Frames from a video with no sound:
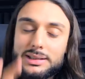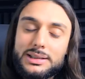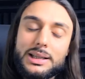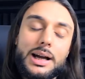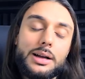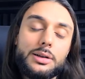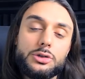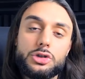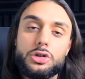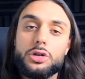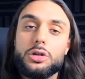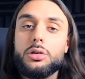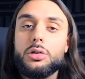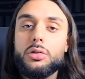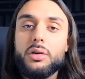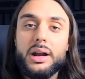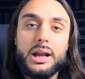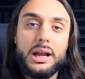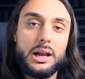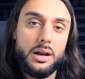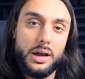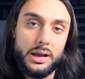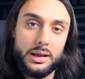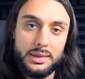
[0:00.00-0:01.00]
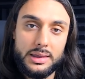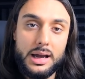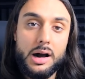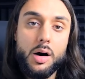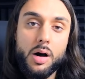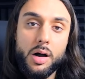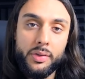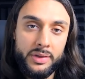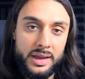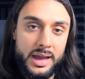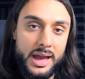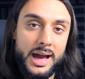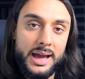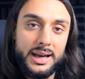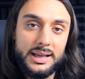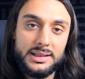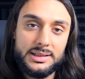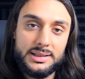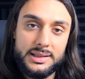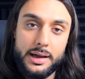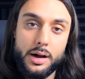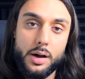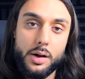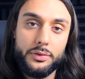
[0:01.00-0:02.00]
sound too great like that on the ad
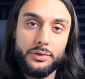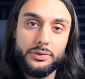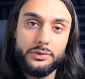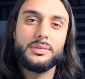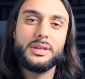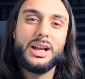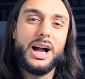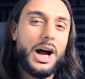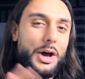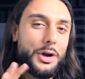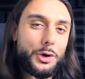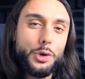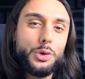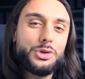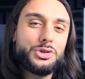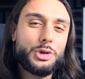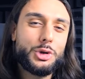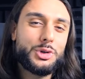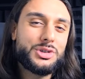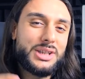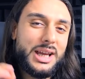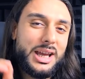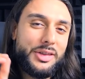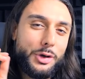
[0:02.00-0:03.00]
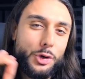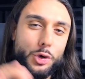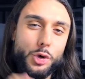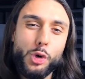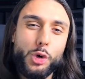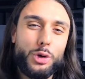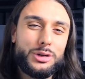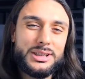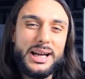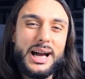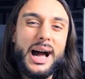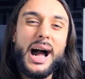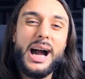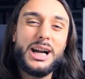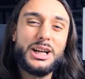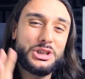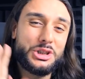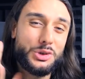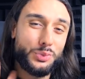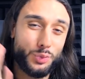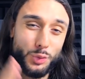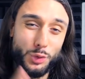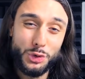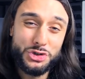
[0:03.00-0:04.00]
itself. I'd also say the call to
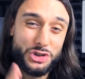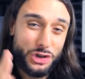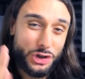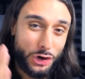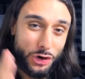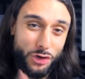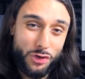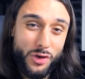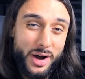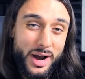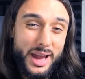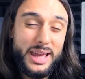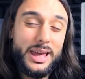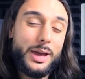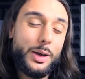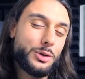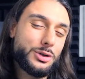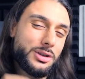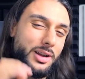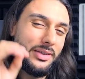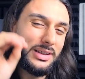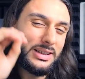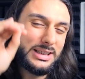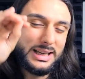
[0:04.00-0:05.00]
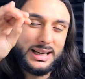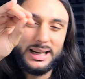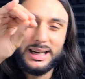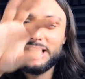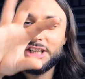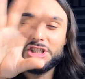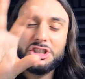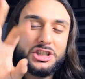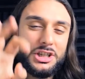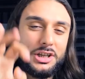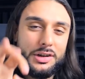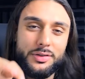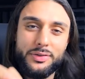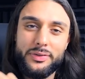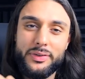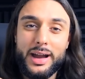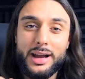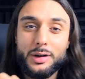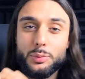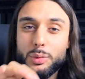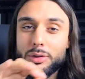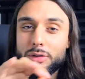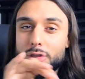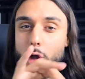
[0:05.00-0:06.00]
action wasn't great. It was like this glitchy
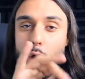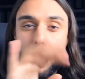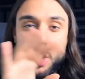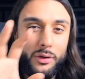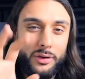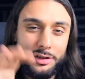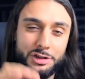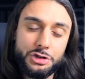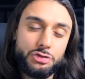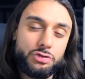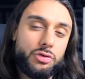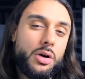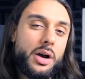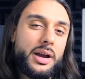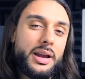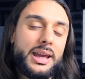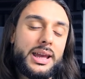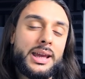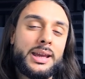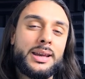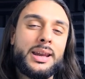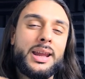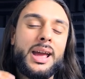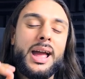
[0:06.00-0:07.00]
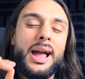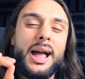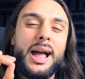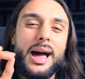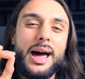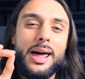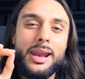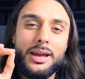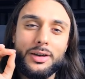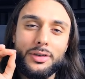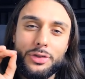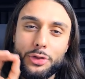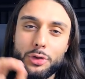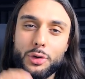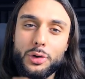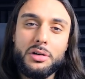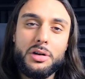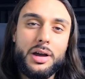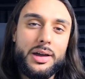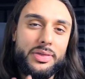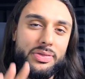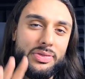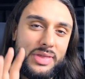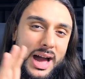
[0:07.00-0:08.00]
effect with orange writing, and I thought
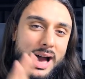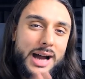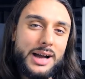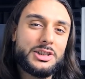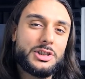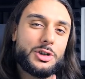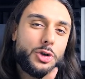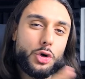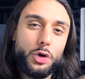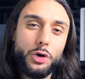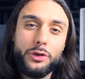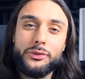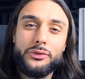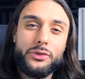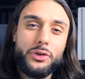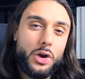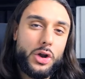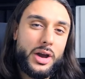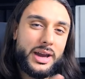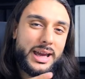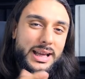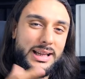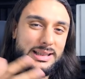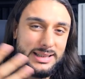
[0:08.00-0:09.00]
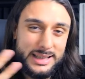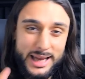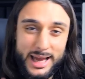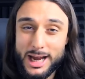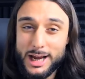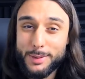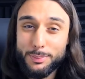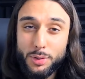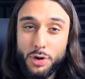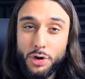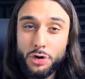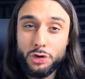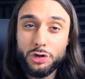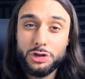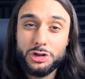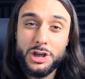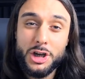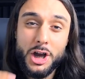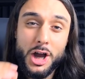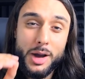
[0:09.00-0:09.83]
like that's good for like a tech product,